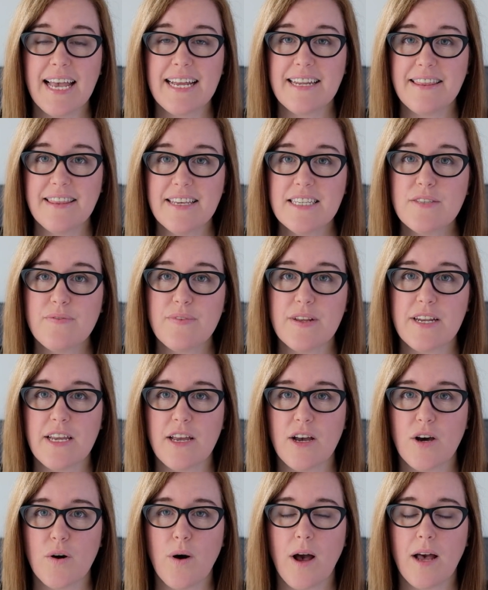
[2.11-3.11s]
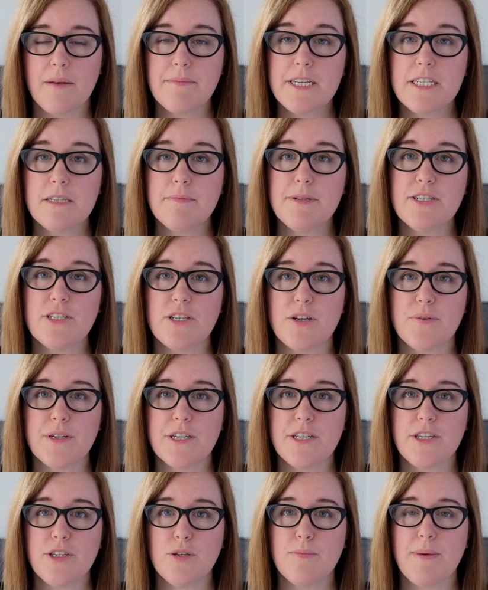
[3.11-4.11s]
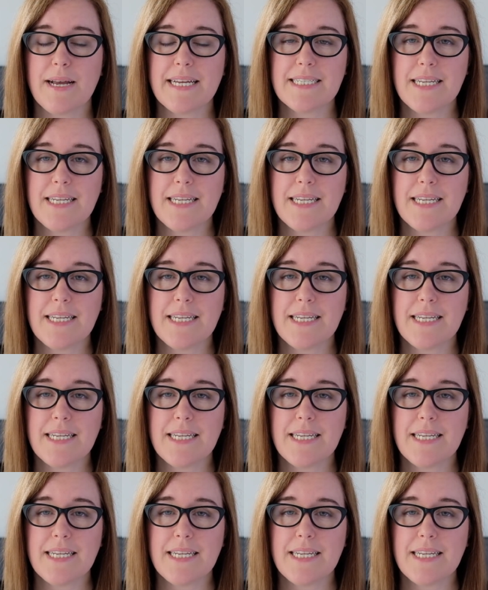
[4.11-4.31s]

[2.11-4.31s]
and in this video, I'm gonna be showing you my